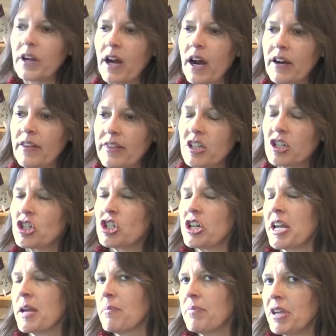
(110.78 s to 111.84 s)
the
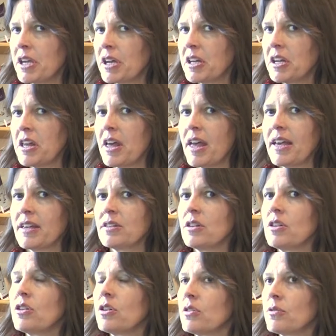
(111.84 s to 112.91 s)
champion,
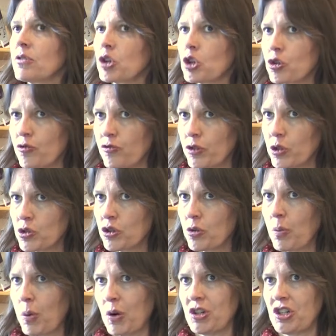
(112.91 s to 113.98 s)
the future
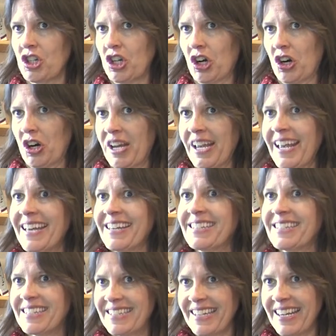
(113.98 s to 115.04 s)
board chair,
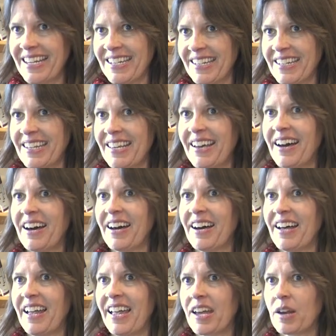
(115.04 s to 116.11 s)
stated
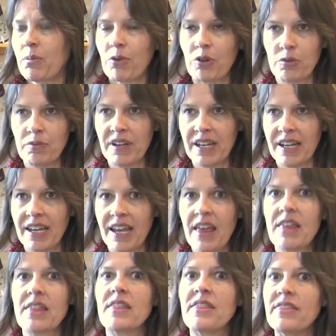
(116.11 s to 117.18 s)
at a board meeting,
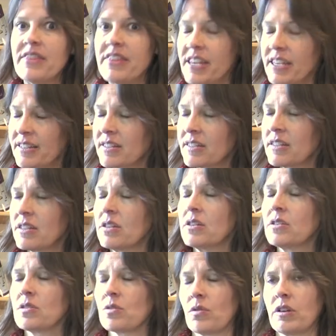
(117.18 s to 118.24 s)
this
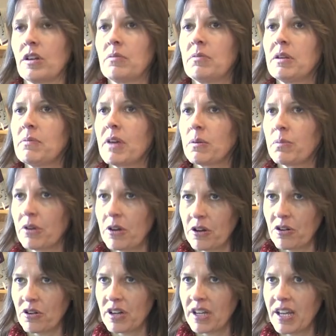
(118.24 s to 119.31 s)
is going to be my
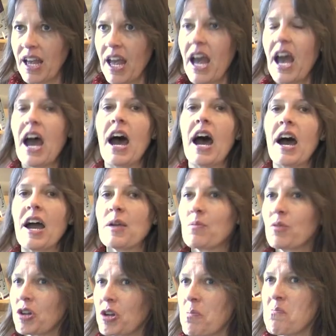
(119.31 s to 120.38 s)
priority, I am
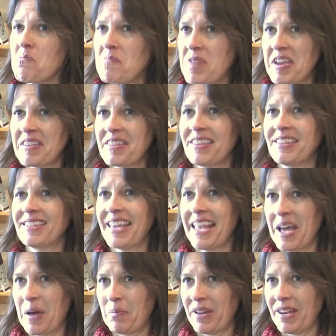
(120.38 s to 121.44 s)
going to make this
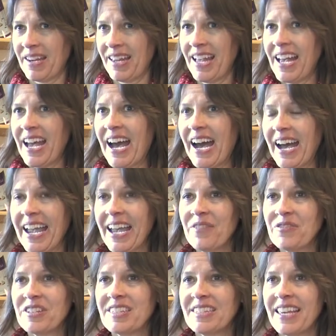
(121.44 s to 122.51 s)
happen. I
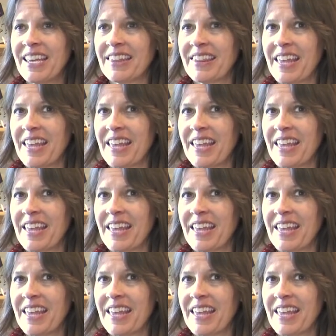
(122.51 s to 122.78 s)
have to say at